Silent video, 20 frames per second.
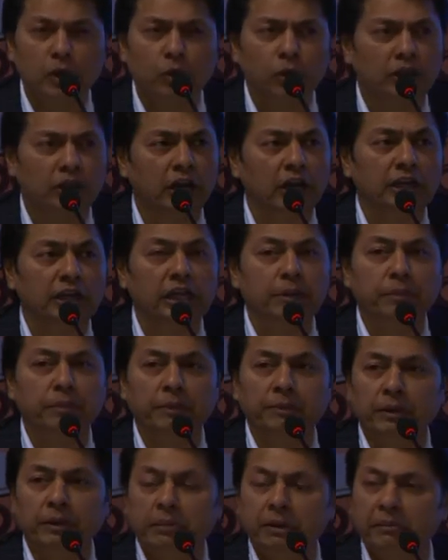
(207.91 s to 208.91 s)
Could 30
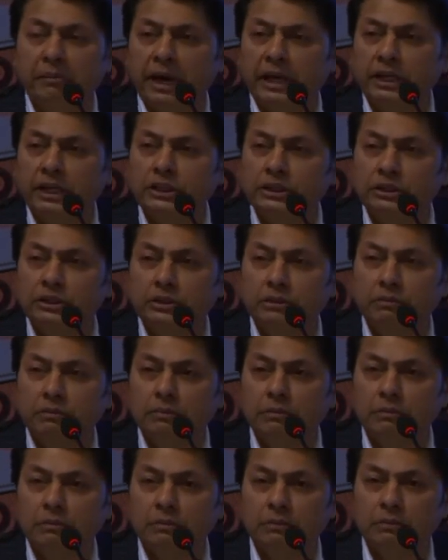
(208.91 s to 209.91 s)
people be managed?
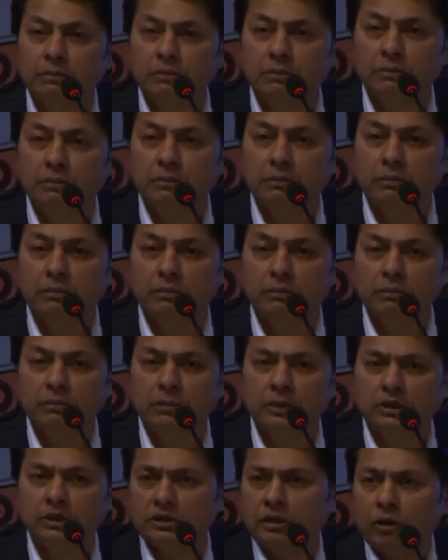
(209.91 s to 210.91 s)

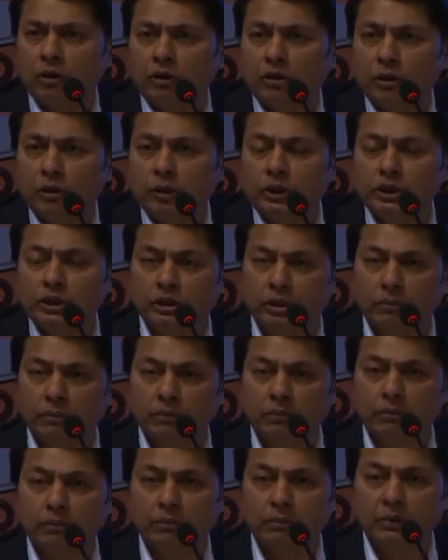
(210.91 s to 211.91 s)
It's out of the question,
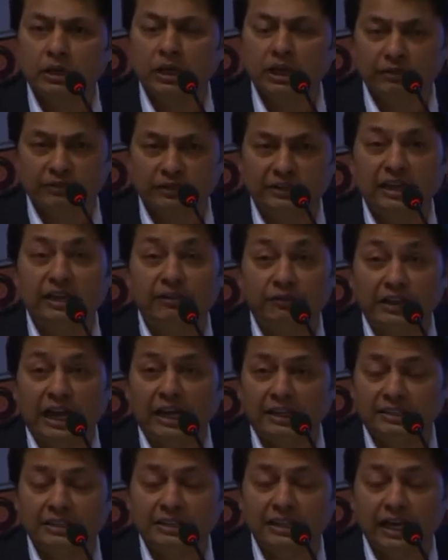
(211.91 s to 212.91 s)
if
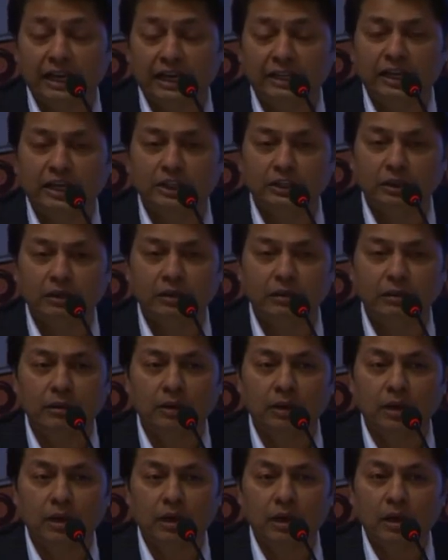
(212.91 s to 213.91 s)
that's the allegation.
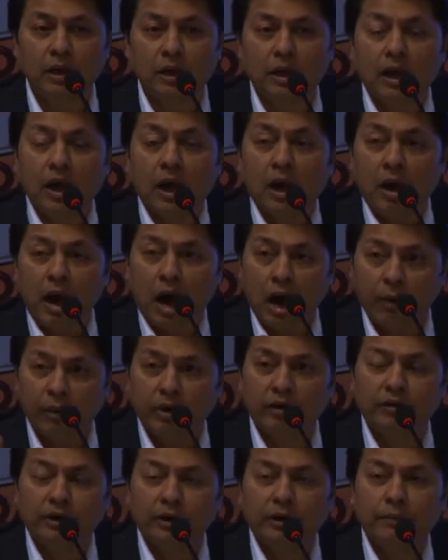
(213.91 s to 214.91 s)

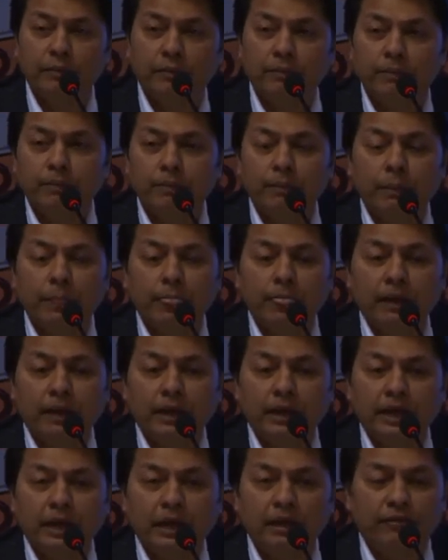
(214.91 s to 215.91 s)
However,
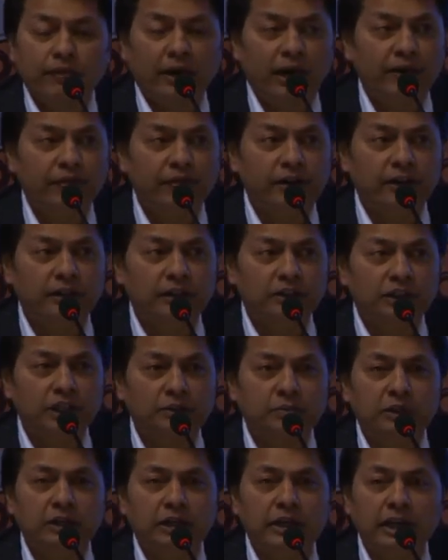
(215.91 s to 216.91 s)
if I've read the
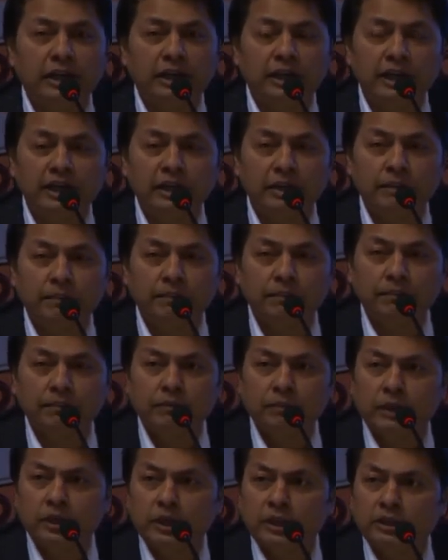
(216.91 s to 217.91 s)
judgment correctly,
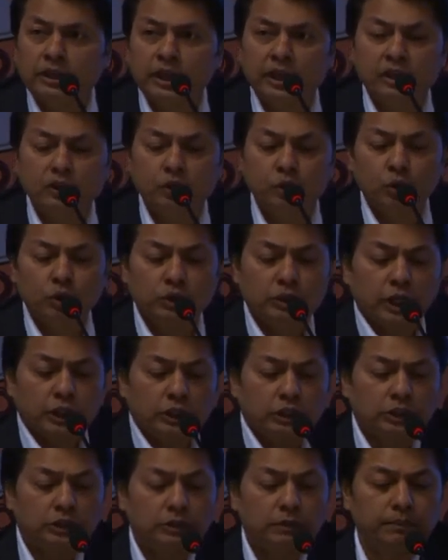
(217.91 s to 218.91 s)
there is no
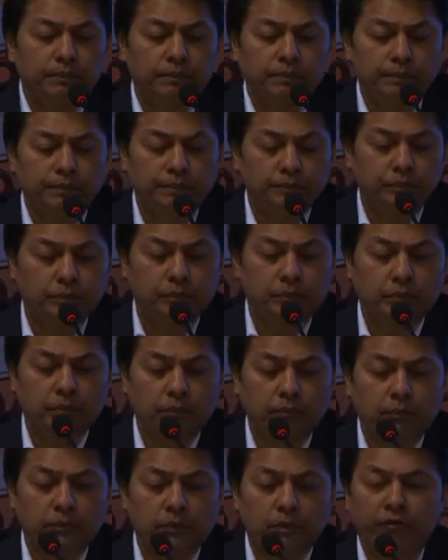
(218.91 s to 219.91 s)
such
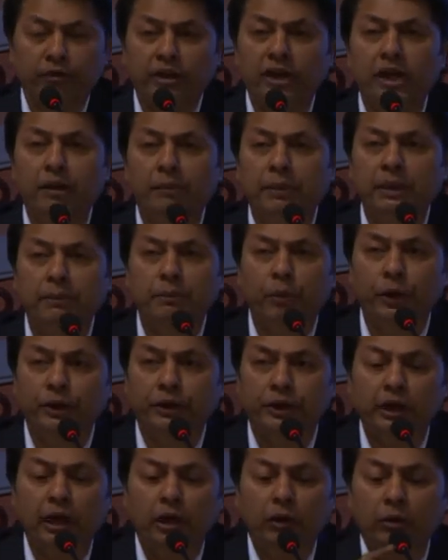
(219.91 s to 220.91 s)
finger being
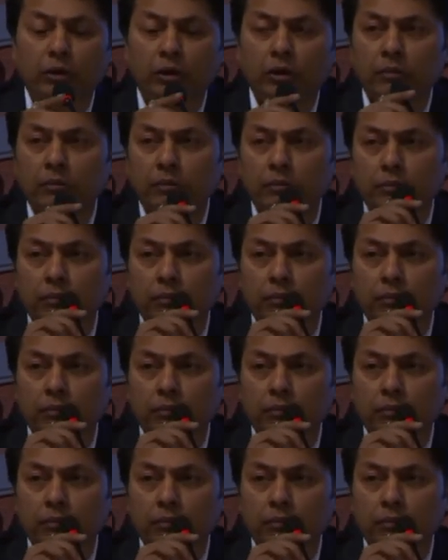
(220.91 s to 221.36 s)
pointed out